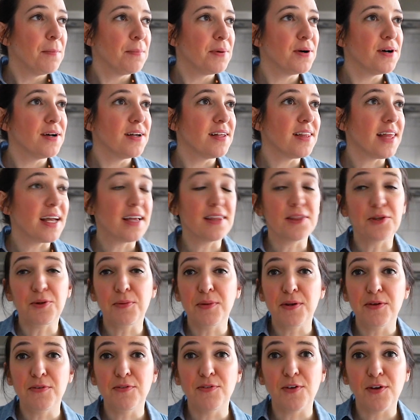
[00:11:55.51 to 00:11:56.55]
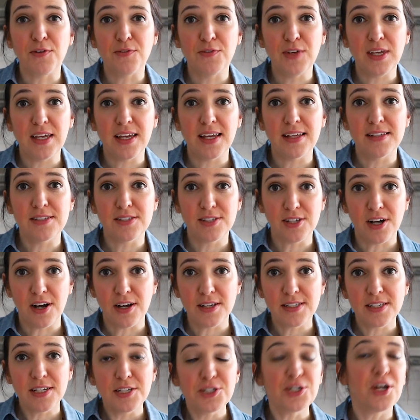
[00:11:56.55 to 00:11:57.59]
Put like a little bit of vegan
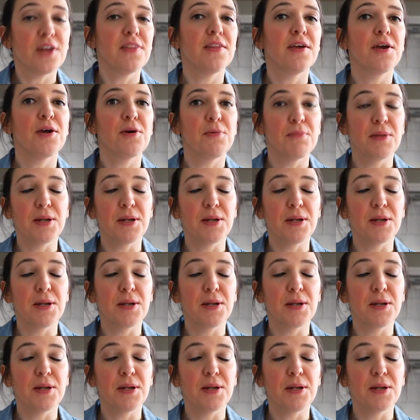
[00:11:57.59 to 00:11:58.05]
sausage on there.